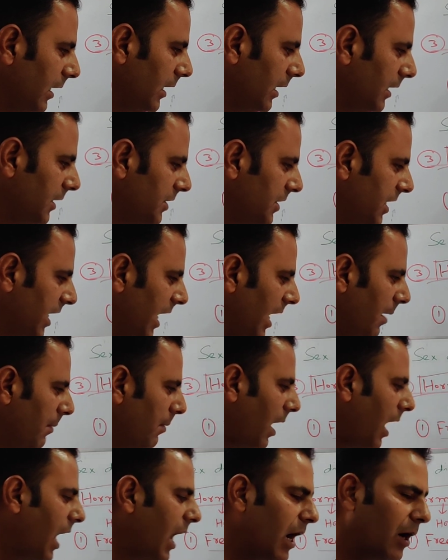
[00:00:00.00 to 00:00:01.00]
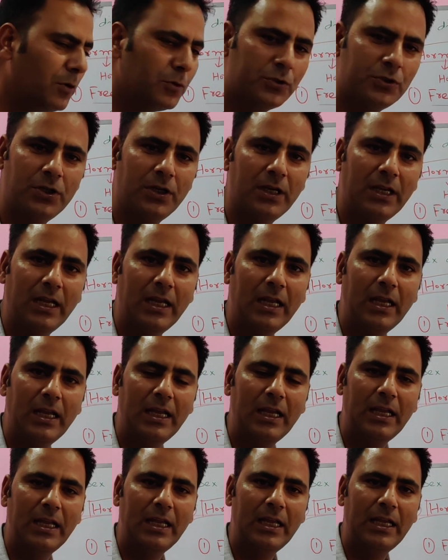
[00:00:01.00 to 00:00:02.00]
it came out
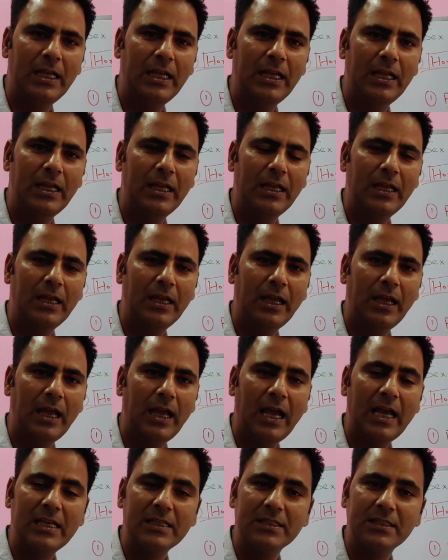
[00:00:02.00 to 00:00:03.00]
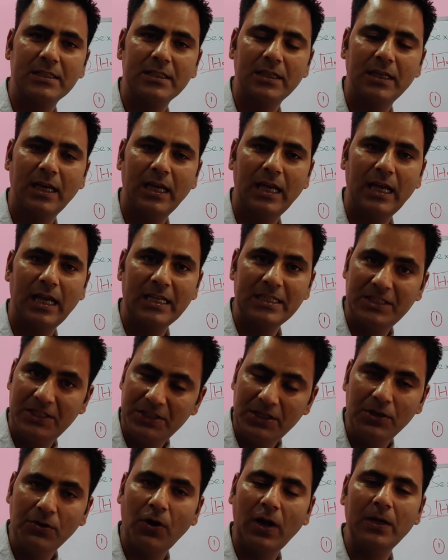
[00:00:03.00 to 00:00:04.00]
as a
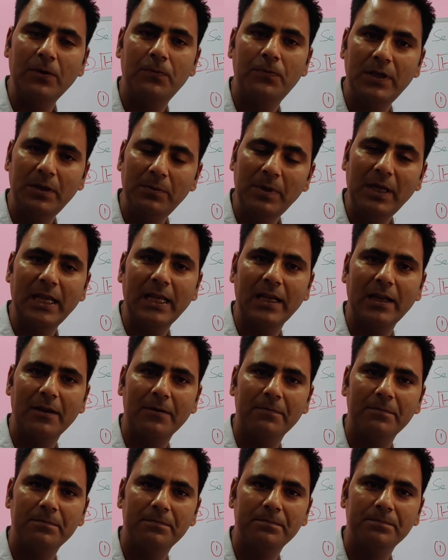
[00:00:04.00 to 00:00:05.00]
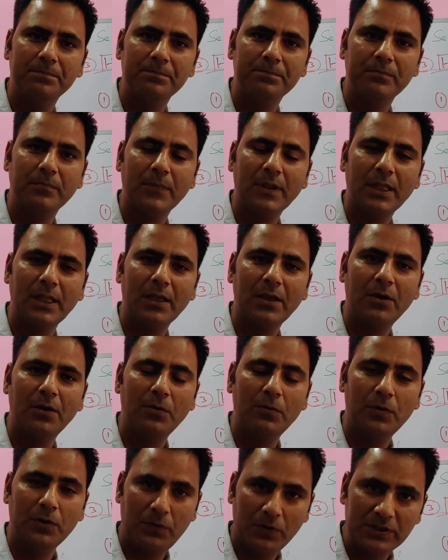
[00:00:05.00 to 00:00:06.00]
sterile female.
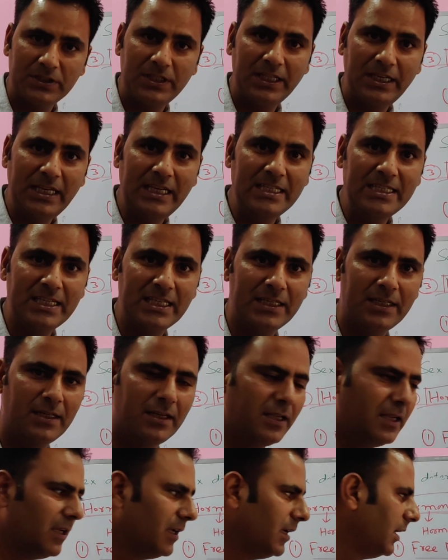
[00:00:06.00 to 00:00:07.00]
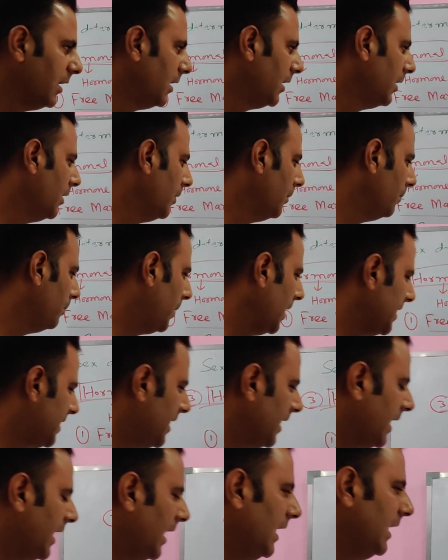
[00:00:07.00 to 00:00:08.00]
What was the reason?
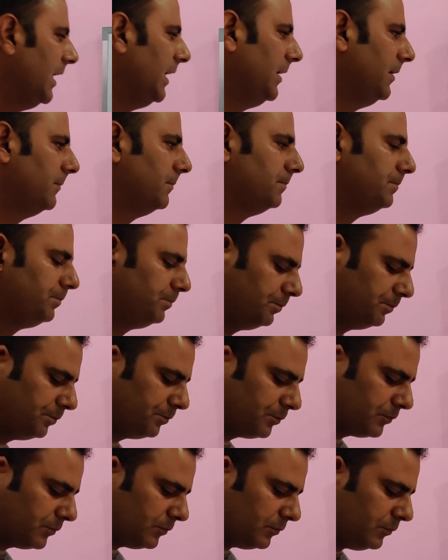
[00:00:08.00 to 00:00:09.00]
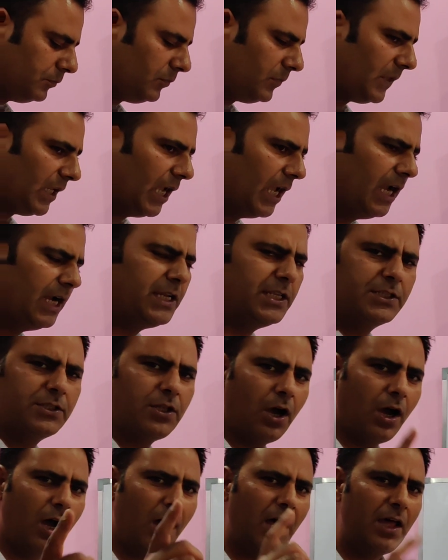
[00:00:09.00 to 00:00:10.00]
Basically, it is
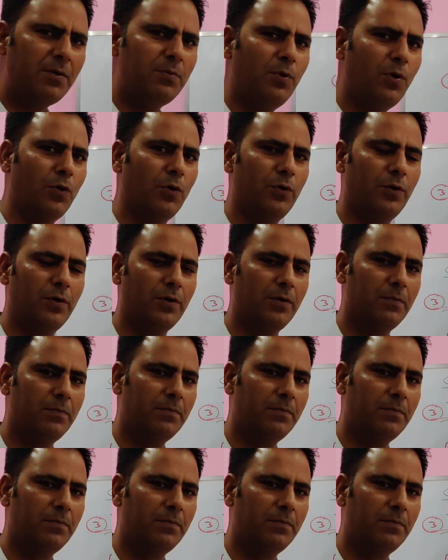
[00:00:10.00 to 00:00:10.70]
the hormone.